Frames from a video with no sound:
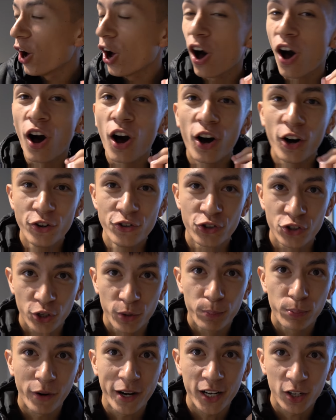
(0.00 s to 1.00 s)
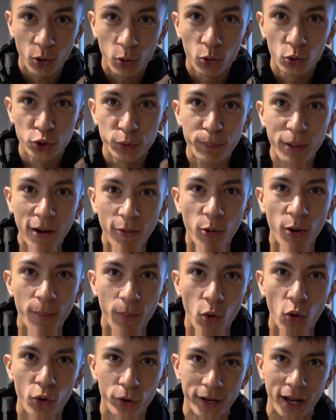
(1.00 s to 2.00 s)
100 brake horsepower
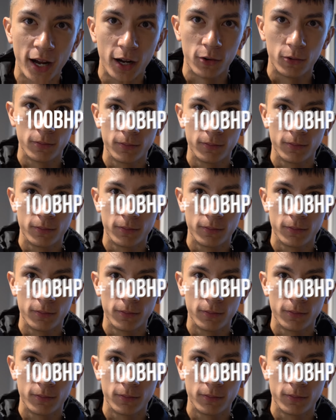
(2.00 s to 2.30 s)
more now.